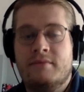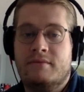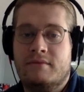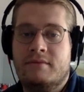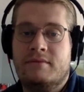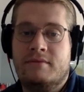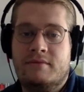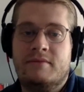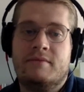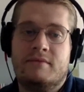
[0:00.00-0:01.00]

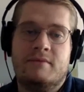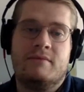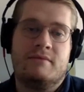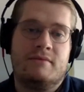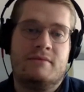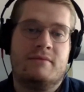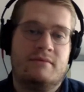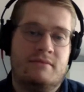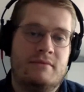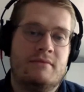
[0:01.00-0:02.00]

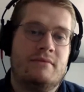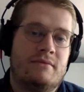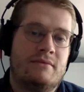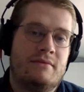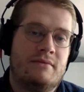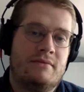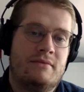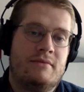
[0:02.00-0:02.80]
No words are spoken by the person on screen.